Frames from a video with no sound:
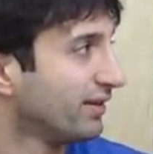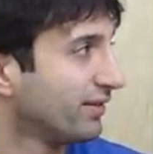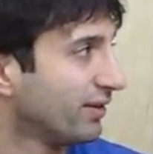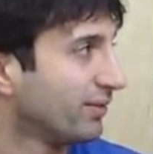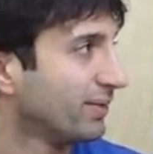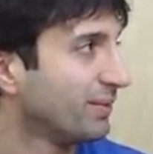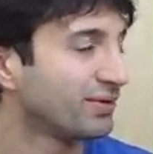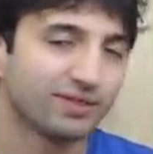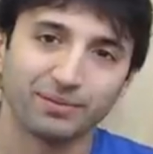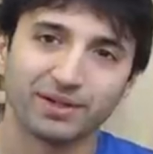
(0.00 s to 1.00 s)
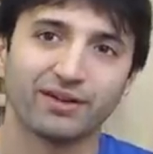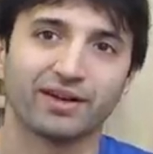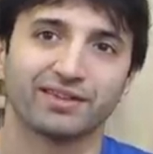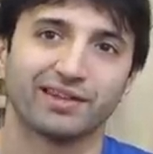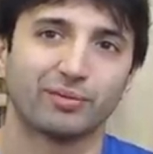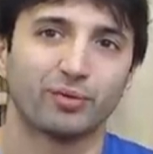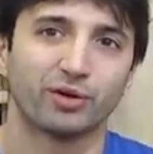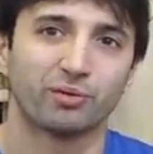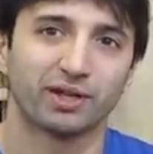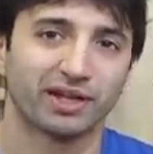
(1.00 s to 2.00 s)
So maybe someday I'll get to that
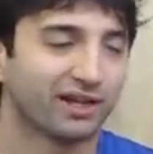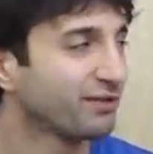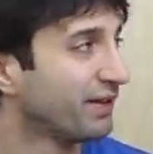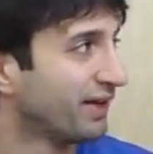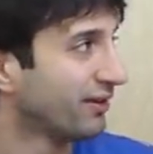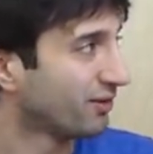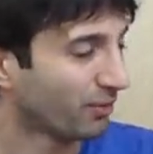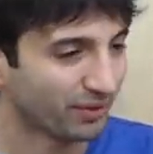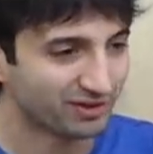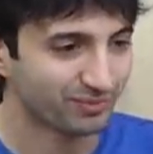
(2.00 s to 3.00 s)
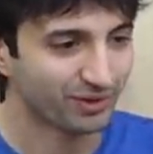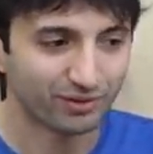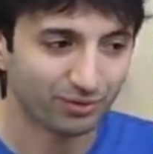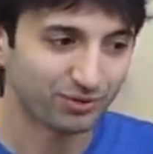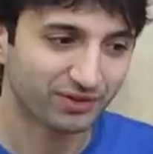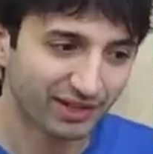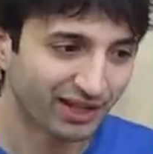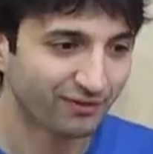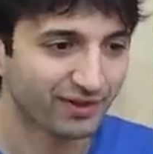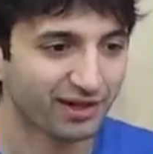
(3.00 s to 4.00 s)
point when I have twice as many tools as I
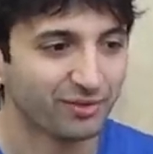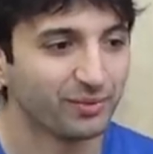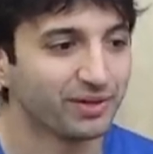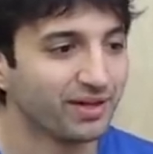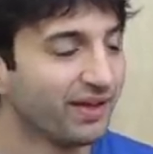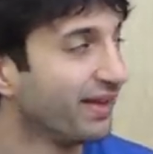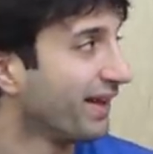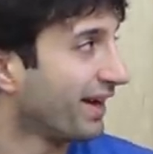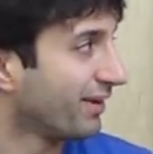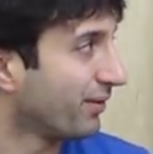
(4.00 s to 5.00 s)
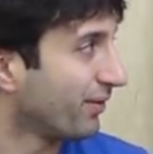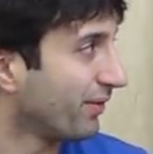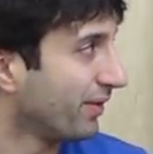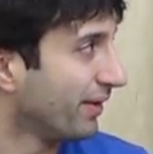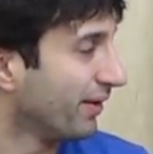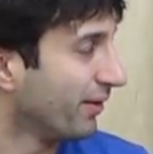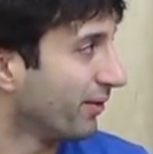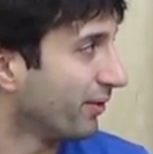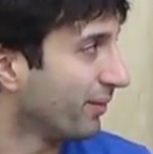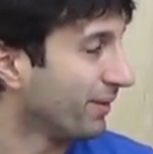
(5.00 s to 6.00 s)
have now, but I don't
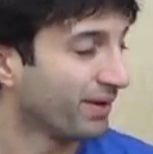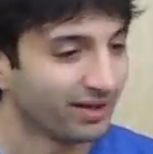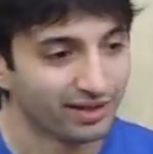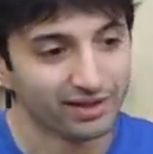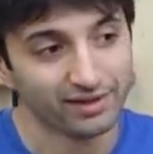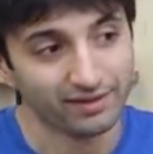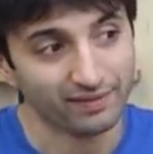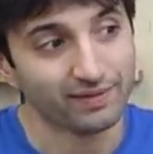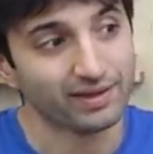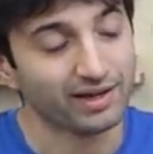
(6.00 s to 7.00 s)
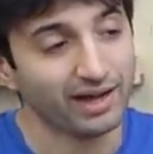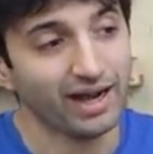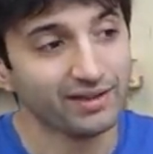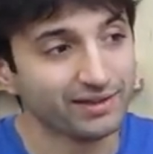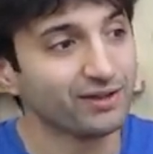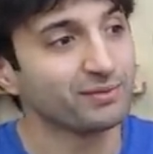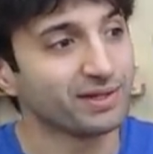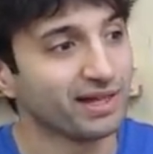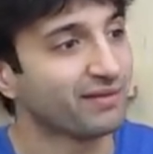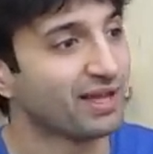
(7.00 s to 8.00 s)
know. I'm not, I highly doubt I'm going
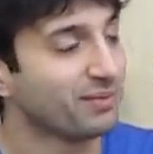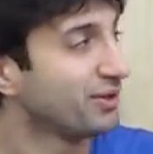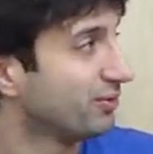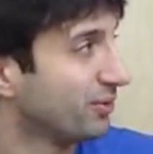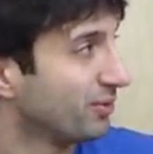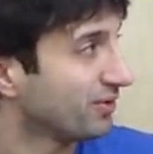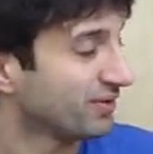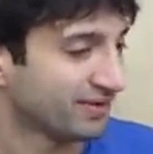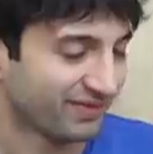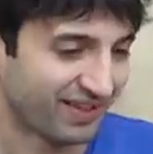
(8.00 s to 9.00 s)
to have that many tools,